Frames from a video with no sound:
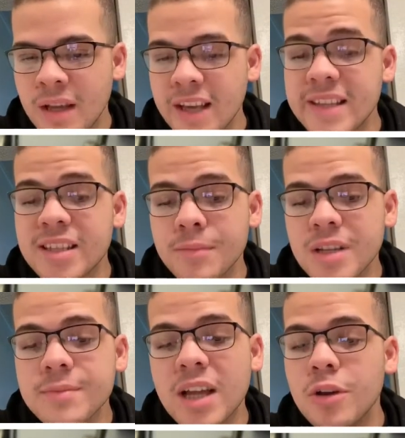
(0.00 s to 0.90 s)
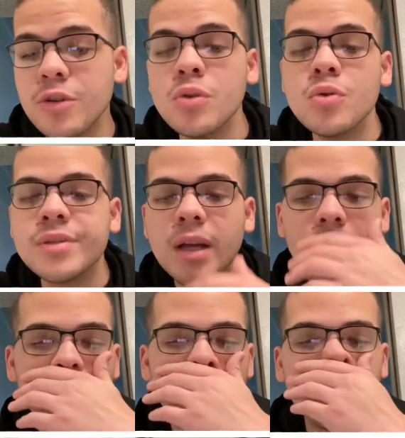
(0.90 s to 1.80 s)
And sometimes I'll use
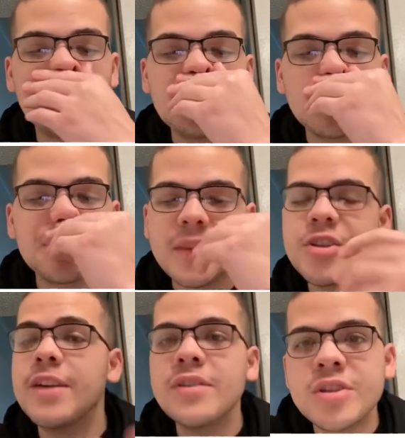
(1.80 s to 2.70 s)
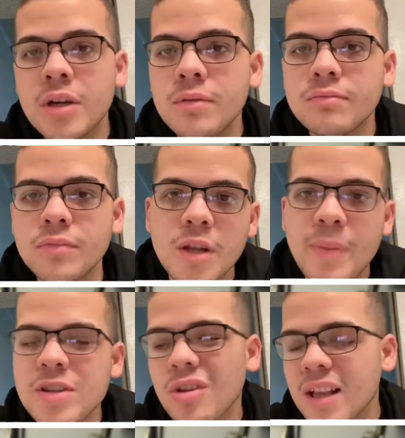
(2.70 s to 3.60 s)
shaving gel.
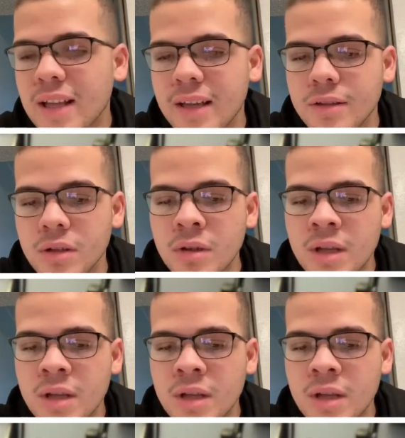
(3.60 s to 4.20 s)
Depends on the client, you know,